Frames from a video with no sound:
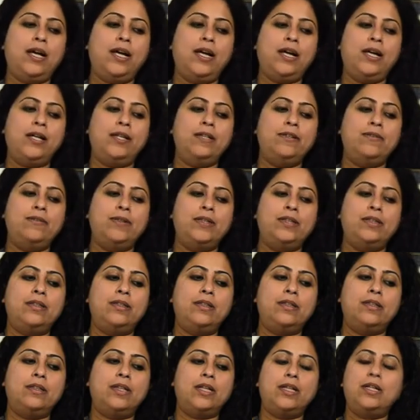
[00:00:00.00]
and with
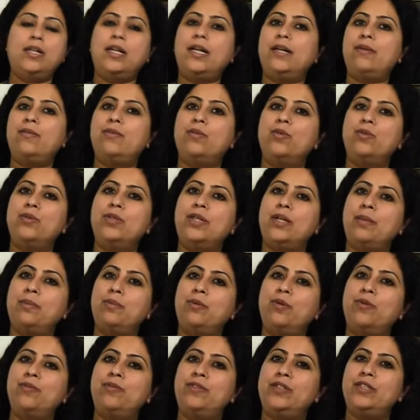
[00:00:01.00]
Cut-like wound
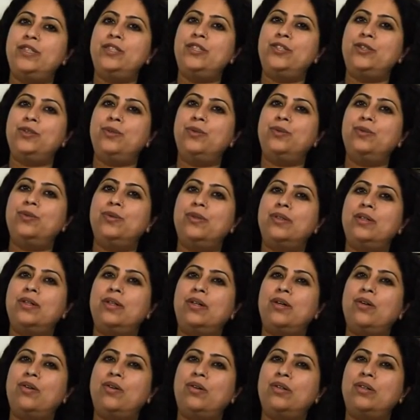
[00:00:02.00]
I moved into
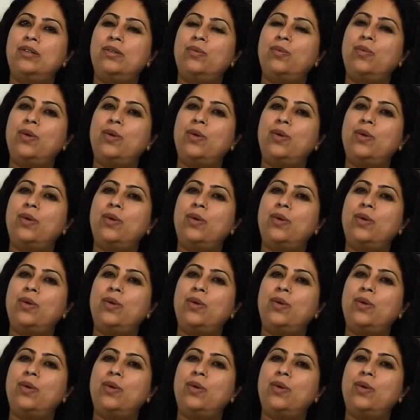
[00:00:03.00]
uh,